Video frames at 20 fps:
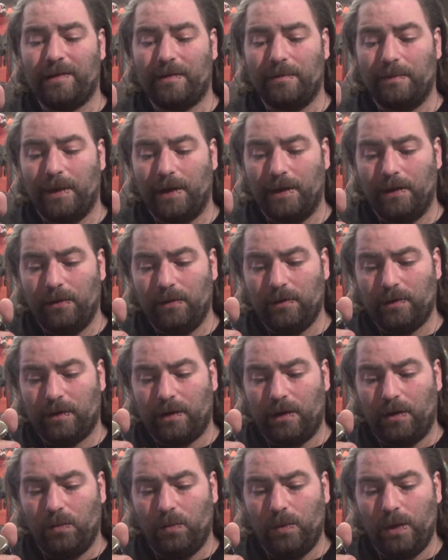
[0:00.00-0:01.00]
Miles, a
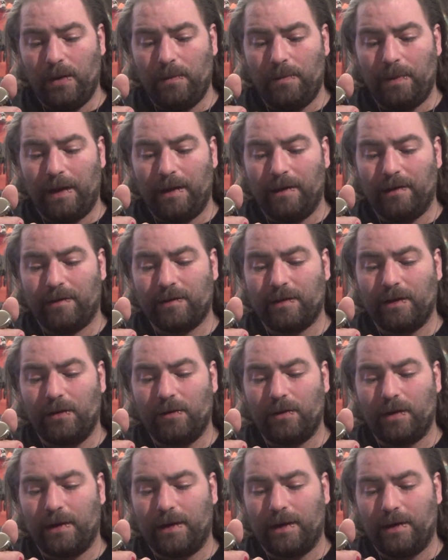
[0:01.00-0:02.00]
well balanced
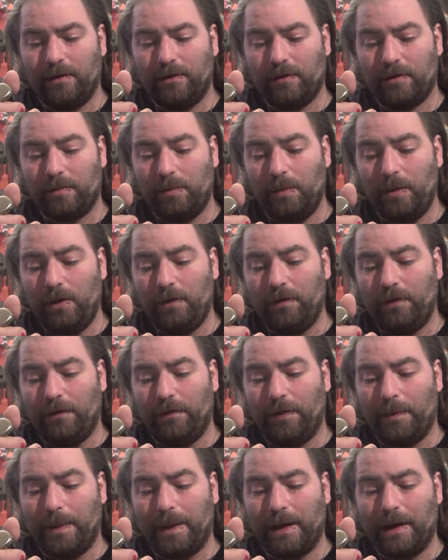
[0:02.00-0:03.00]
golden ale, smooth on the
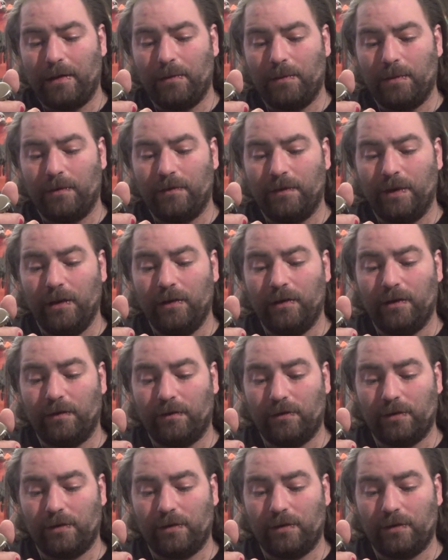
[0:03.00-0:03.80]
palate with notes of